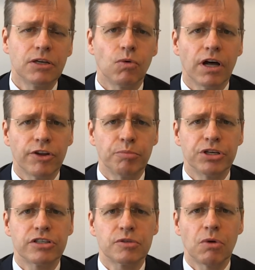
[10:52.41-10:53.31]
And while their
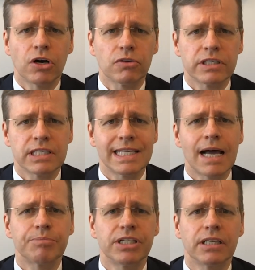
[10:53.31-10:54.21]
business model is
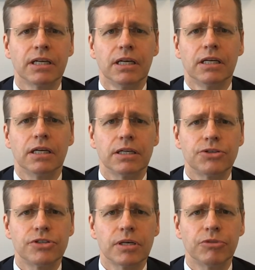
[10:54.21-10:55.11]
adapting
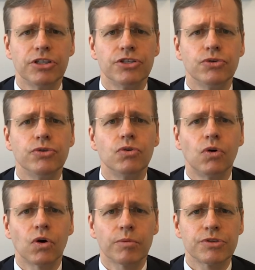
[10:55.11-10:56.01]
to some of these new
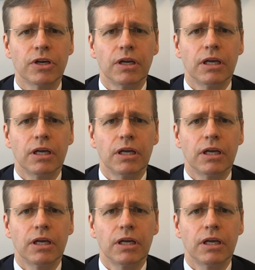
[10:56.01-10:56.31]
norms,